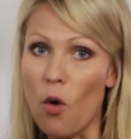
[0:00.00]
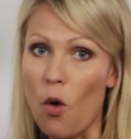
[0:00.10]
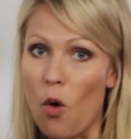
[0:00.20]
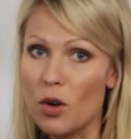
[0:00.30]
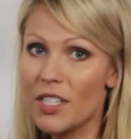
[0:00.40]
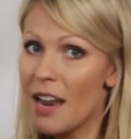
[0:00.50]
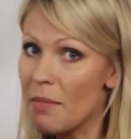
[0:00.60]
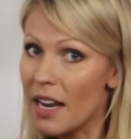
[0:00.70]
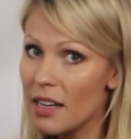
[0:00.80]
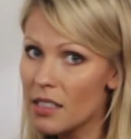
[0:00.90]
for 10
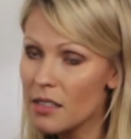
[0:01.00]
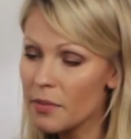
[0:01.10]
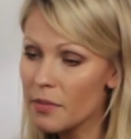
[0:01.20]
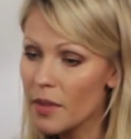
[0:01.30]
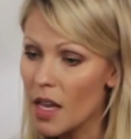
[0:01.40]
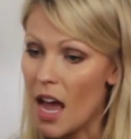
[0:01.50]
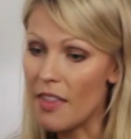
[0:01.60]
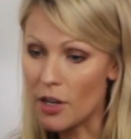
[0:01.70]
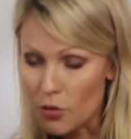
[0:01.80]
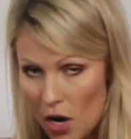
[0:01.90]
minutes,
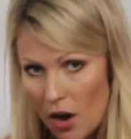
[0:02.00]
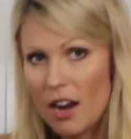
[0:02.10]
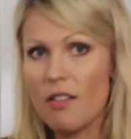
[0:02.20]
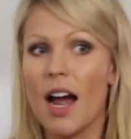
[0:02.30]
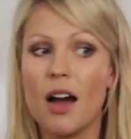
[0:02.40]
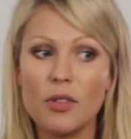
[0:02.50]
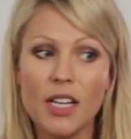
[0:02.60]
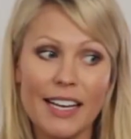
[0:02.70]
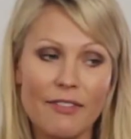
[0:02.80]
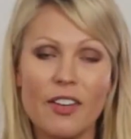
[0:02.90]
and then you turn it around
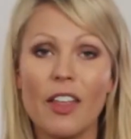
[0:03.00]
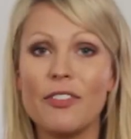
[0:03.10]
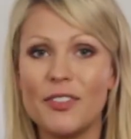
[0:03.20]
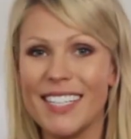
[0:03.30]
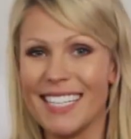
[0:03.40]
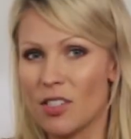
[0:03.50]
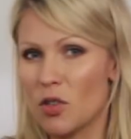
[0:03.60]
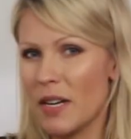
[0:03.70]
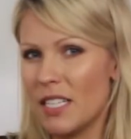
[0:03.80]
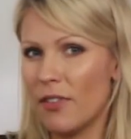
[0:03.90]
and leave it for another 15, so
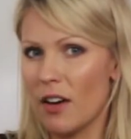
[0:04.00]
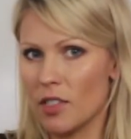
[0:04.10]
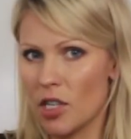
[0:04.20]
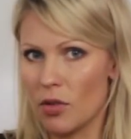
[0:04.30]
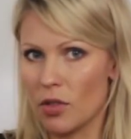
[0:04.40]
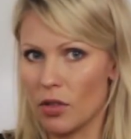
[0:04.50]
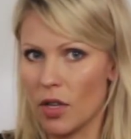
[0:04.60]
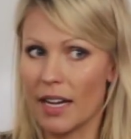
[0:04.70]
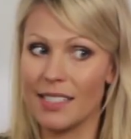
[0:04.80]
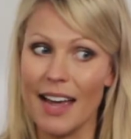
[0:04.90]
25 in total,
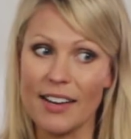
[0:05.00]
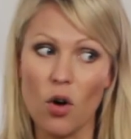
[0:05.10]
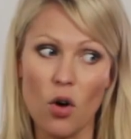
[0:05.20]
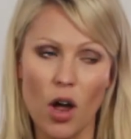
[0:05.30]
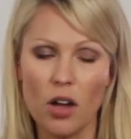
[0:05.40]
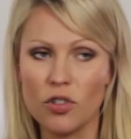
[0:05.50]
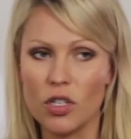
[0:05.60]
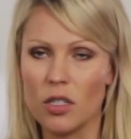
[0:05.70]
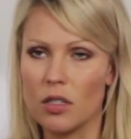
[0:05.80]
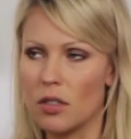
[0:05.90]
like I said, on
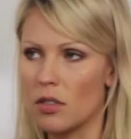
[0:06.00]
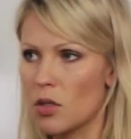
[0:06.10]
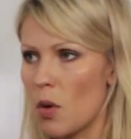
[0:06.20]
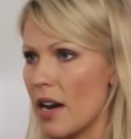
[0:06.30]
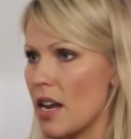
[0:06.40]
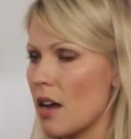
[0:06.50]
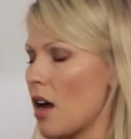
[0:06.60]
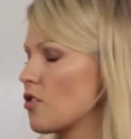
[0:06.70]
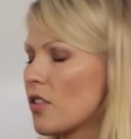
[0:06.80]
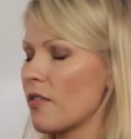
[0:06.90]
120,
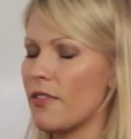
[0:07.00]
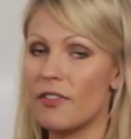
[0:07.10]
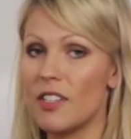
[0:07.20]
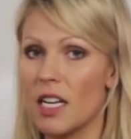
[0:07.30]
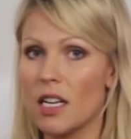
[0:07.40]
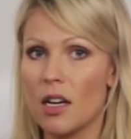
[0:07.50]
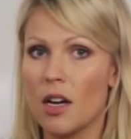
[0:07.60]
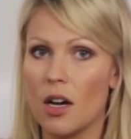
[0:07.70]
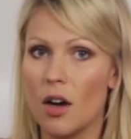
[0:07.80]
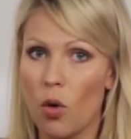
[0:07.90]
150
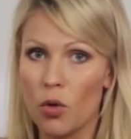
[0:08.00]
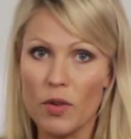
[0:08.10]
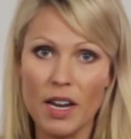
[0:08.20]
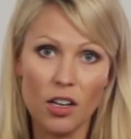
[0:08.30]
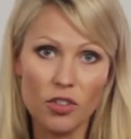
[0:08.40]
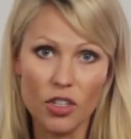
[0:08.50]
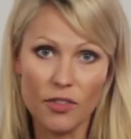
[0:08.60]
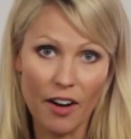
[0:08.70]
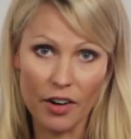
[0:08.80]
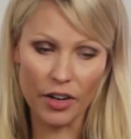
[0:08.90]
or 300
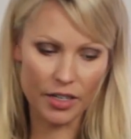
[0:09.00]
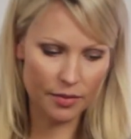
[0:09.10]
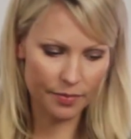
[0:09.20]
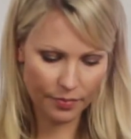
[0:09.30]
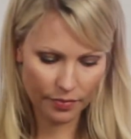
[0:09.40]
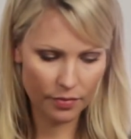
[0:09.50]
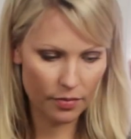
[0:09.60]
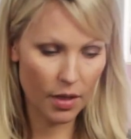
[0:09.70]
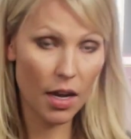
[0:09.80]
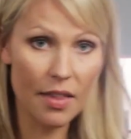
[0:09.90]
Fahrenheit.
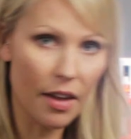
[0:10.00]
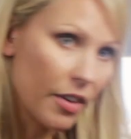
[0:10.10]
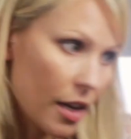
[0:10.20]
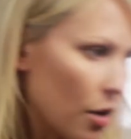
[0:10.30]
In the oven it